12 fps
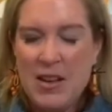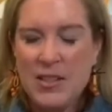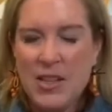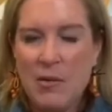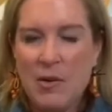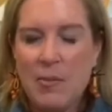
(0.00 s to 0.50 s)
so
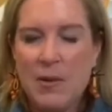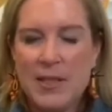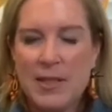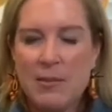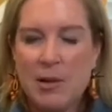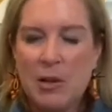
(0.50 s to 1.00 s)
I'm gonna put
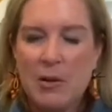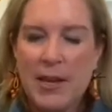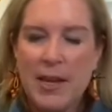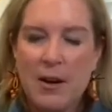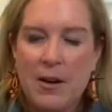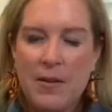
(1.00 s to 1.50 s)
some glue
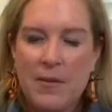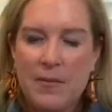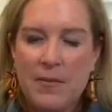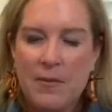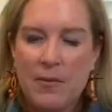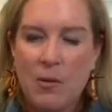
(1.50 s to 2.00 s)
here
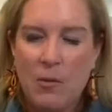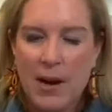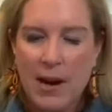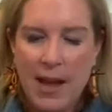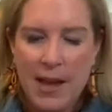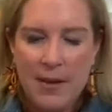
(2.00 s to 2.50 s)
for one
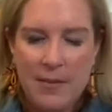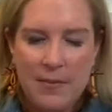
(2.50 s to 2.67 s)
eye,